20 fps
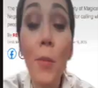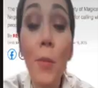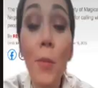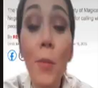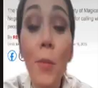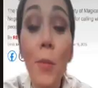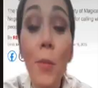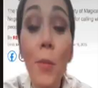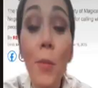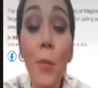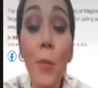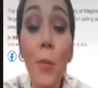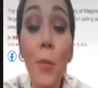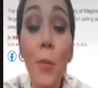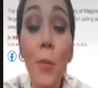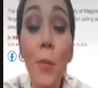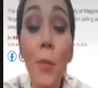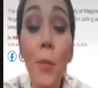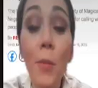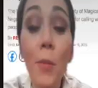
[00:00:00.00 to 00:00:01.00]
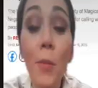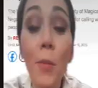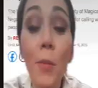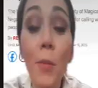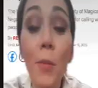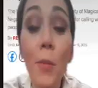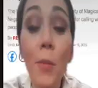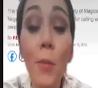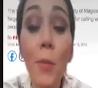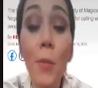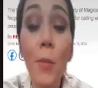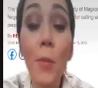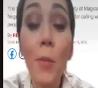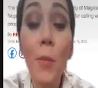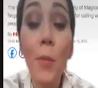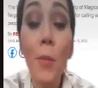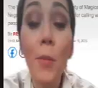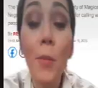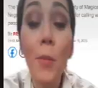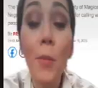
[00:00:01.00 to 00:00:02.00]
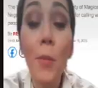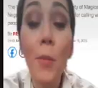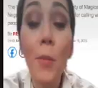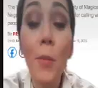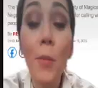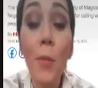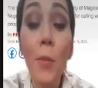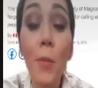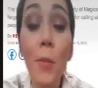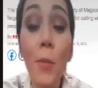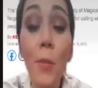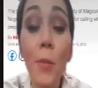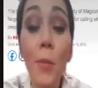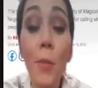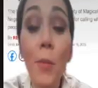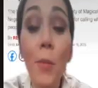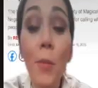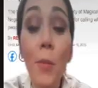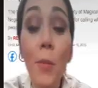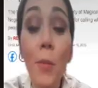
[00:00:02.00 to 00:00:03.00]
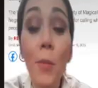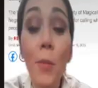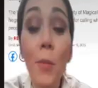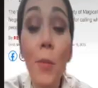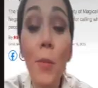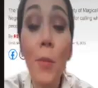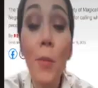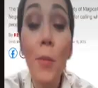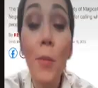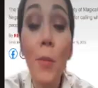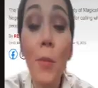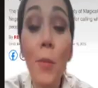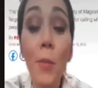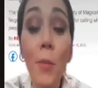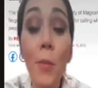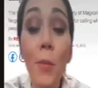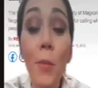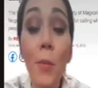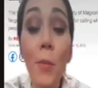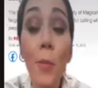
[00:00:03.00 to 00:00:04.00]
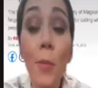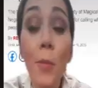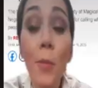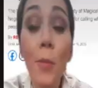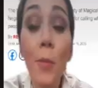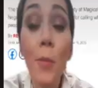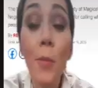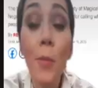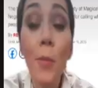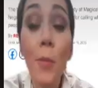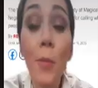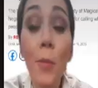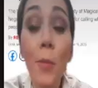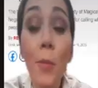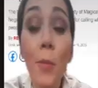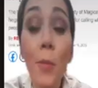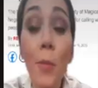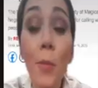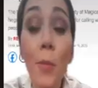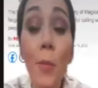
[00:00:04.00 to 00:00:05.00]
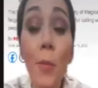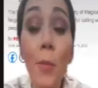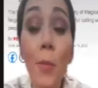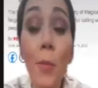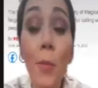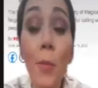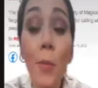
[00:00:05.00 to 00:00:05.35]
The person shown says nothing.